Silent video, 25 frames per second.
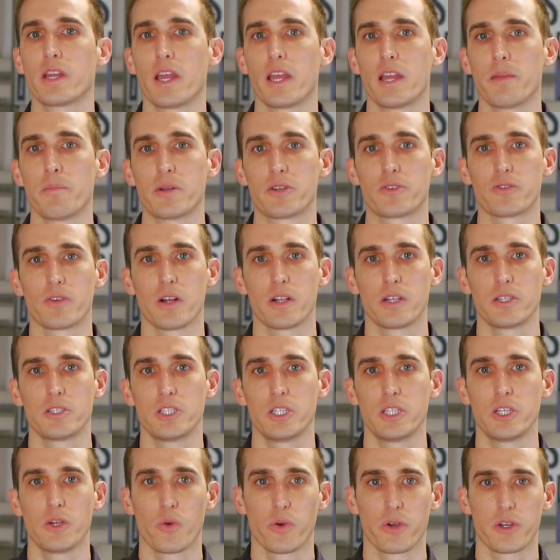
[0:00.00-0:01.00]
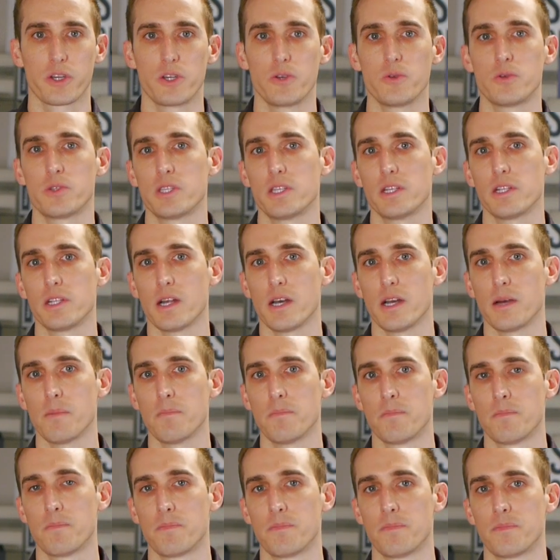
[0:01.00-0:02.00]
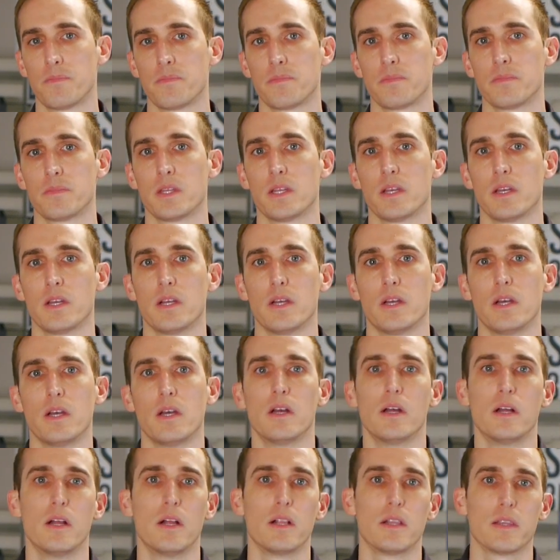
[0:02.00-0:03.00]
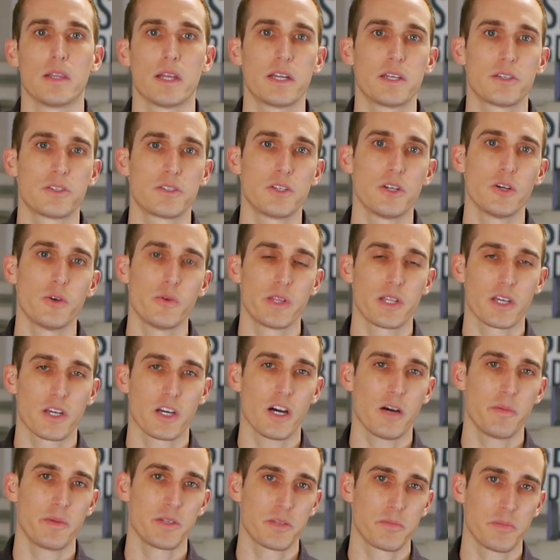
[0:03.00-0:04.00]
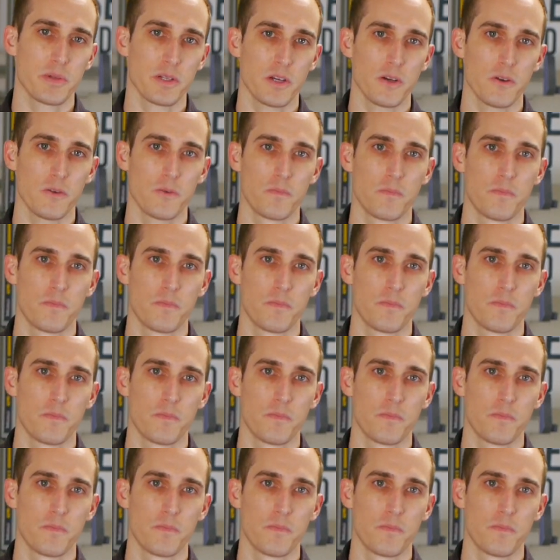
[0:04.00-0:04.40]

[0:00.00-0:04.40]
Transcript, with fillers: a metrology or QC lab? Let us know in the comments below.